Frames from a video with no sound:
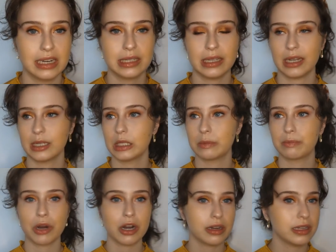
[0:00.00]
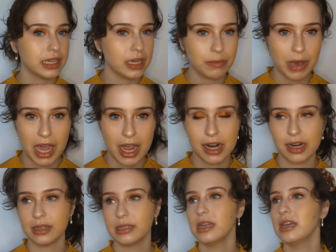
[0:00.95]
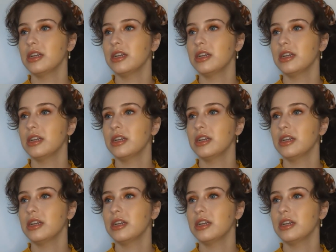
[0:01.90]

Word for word: It's like sparkling pears,